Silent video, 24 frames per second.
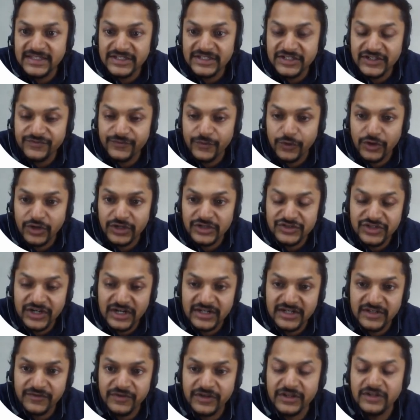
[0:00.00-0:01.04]
This is for
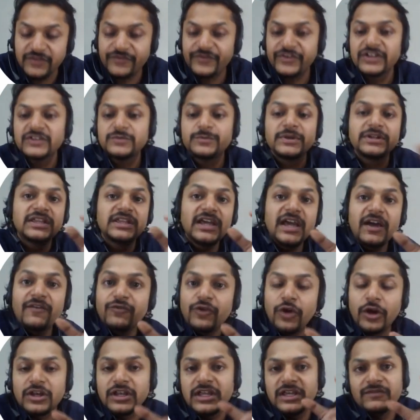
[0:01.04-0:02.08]
constructive interference, but they have
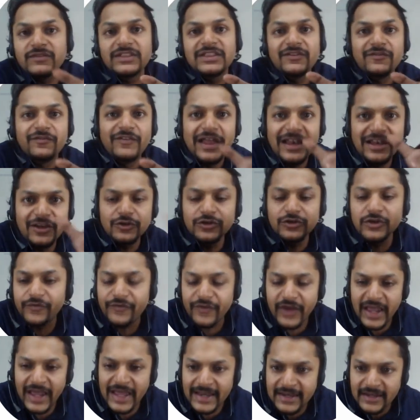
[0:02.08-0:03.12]
not given the values of
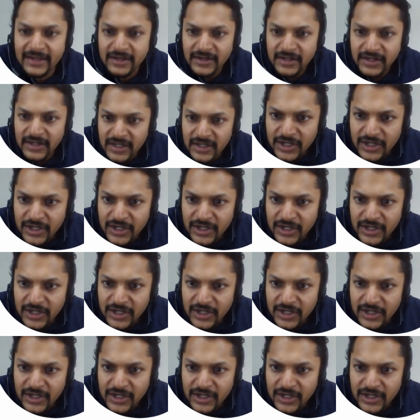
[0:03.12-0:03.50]
n.